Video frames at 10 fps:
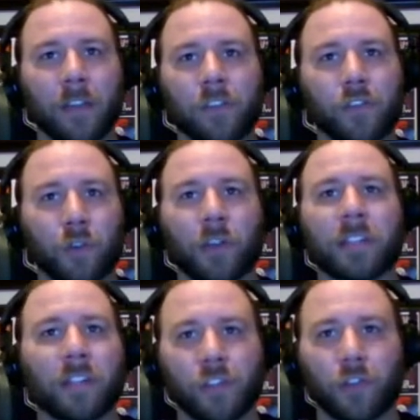
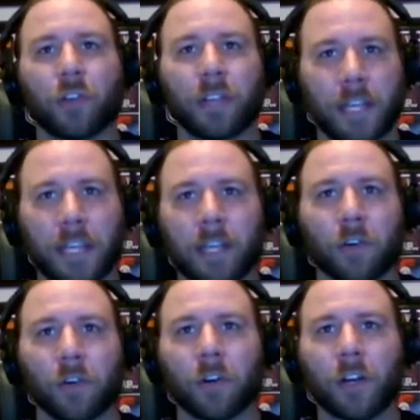jerk
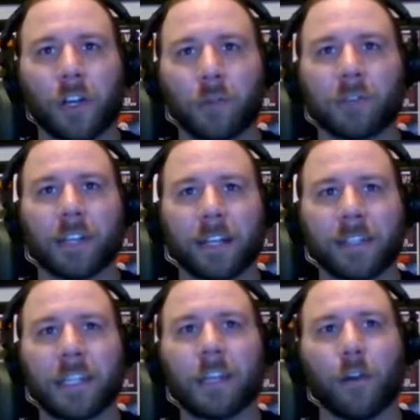heel who's like a
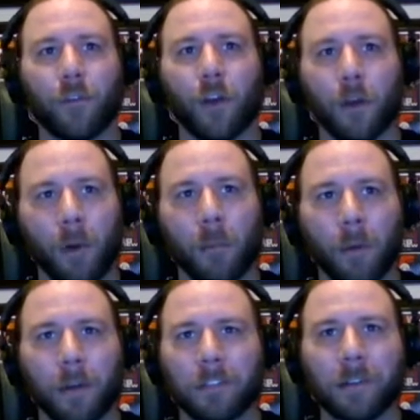xenophobe
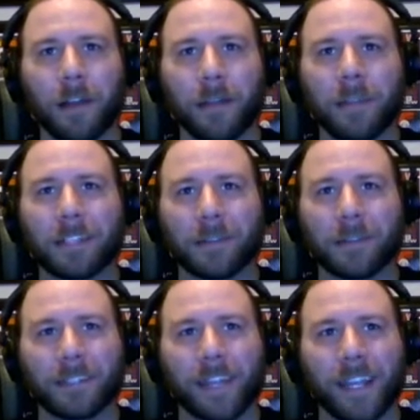almost. You know what I mean? So
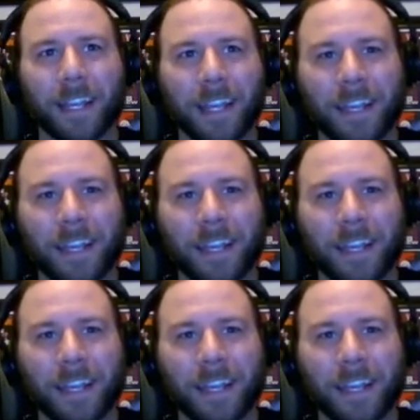it's like,